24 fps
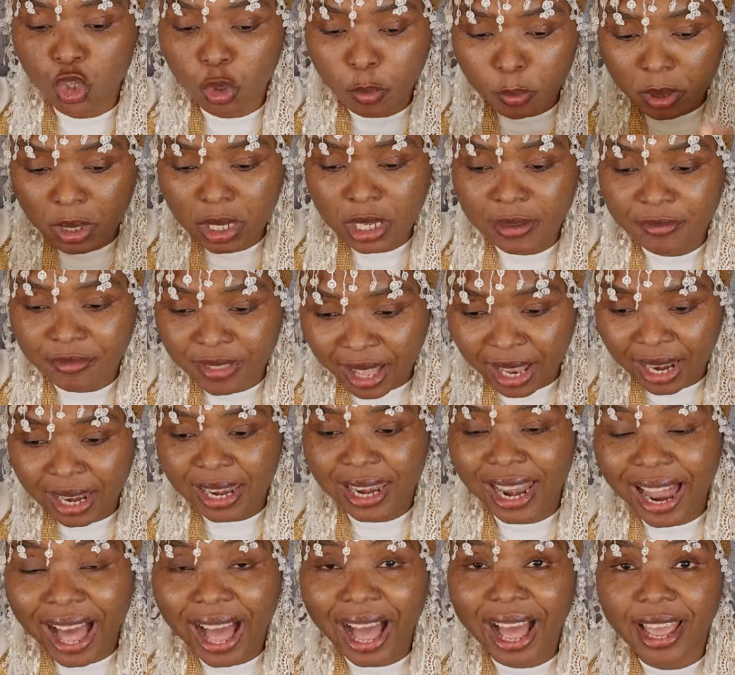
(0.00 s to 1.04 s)
you believe that
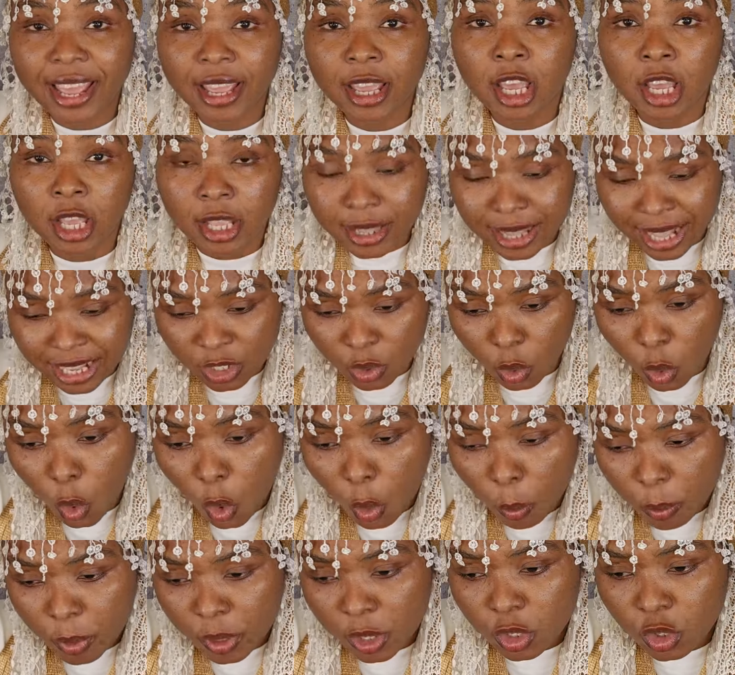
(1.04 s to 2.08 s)
lie that's
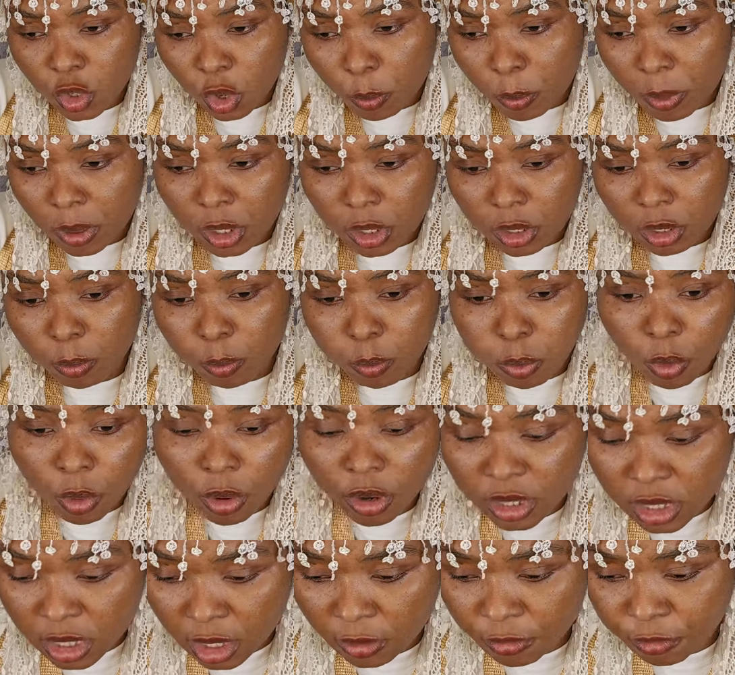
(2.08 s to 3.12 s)
opening up a little
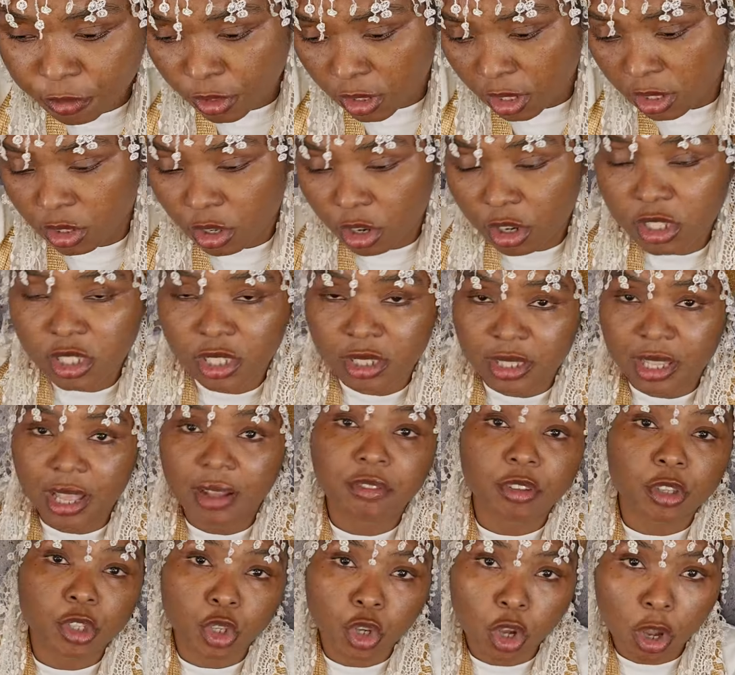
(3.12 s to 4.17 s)
portal for the dirty
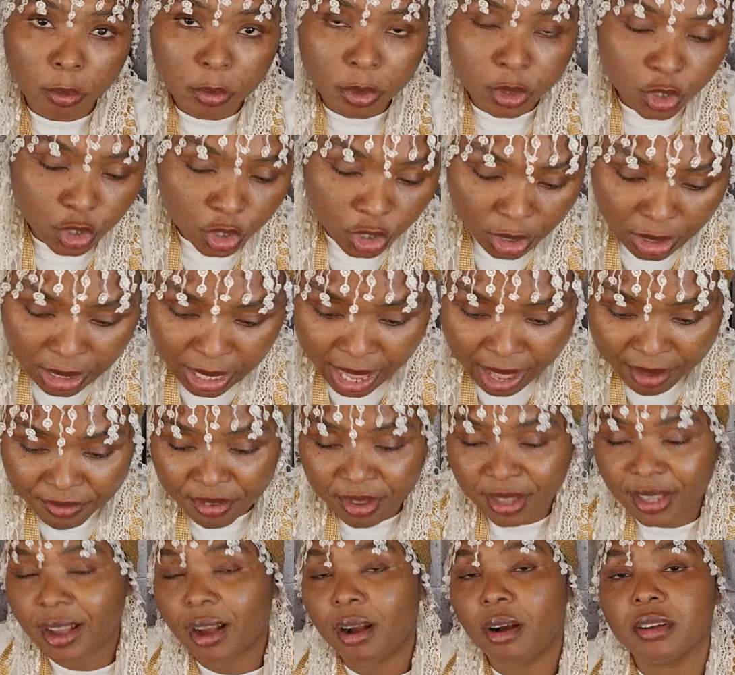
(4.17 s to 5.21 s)
devil to come into your life
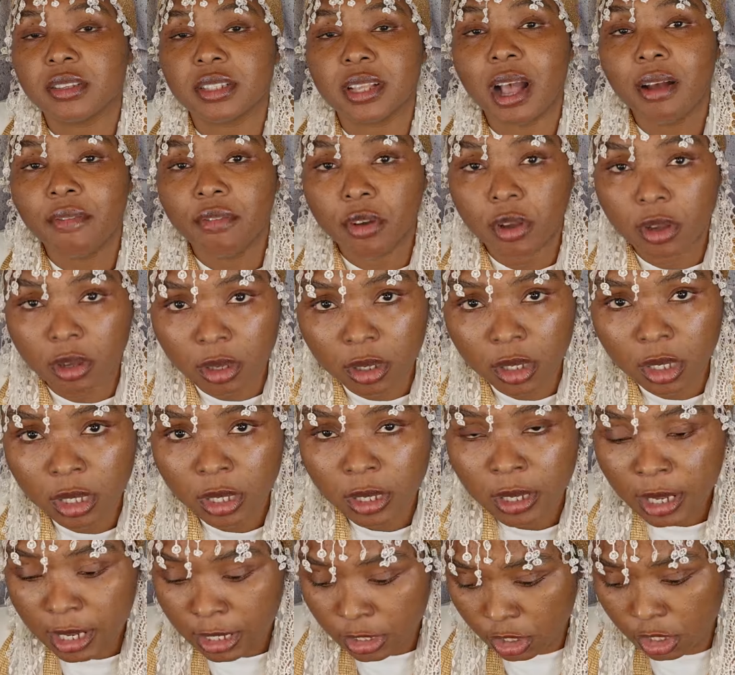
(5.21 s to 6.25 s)
and cause havoc
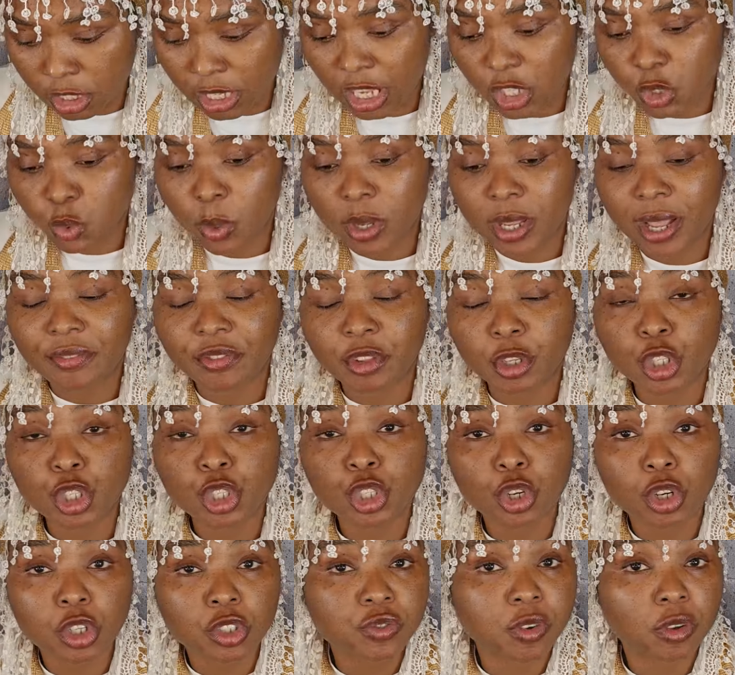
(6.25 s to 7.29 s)
so that's why you have to
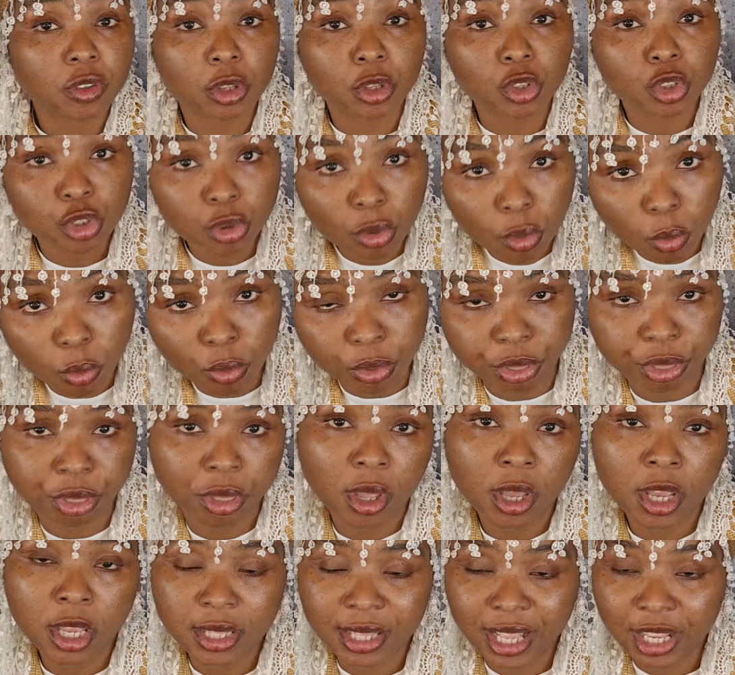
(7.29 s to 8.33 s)
search for the truth
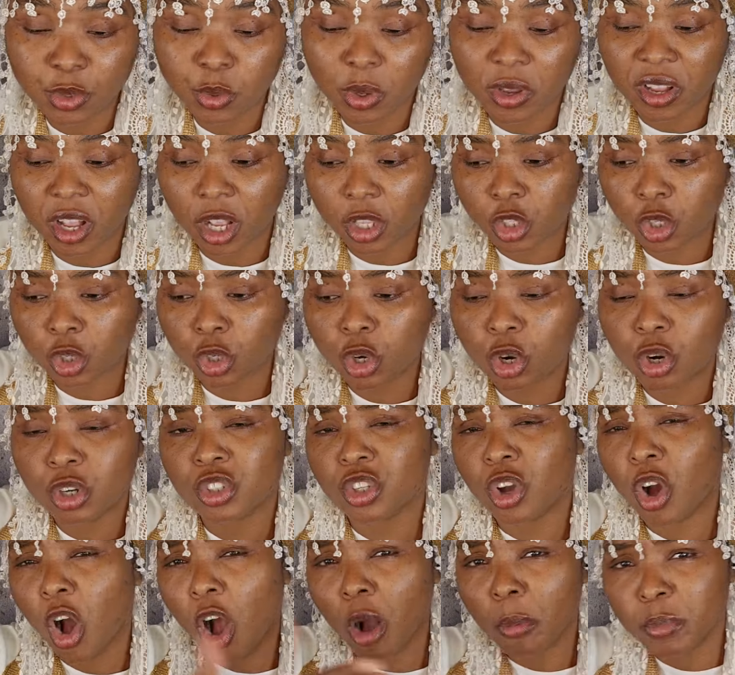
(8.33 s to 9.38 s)
that's why you got to learn
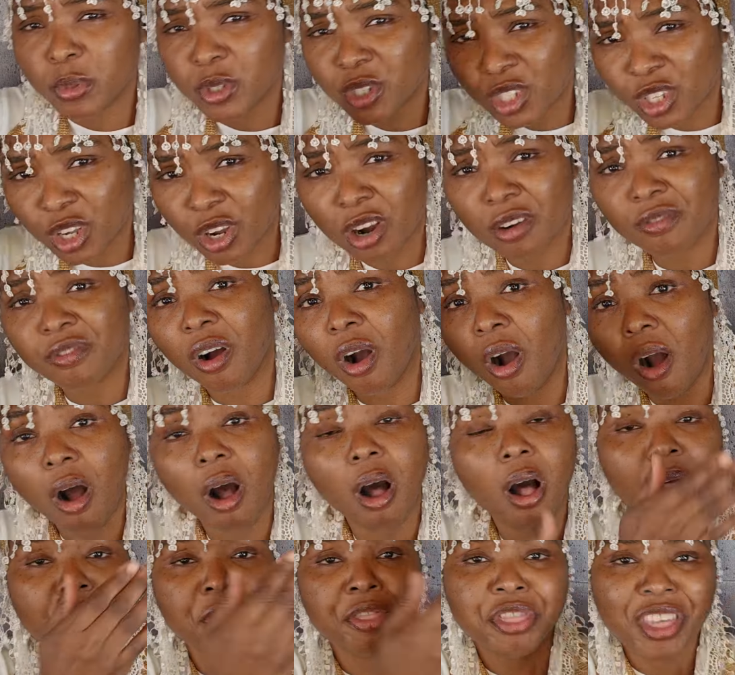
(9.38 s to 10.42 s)
to observe
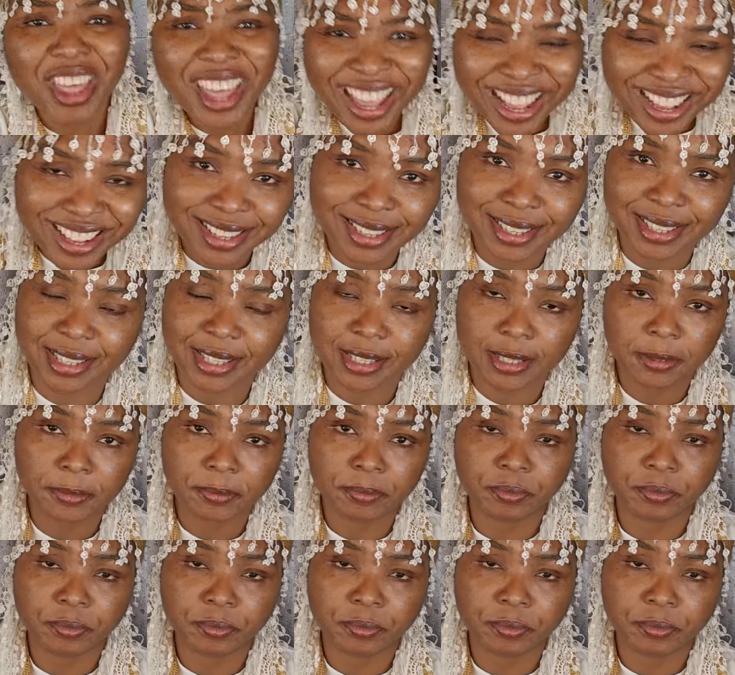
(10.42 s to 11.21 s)
all things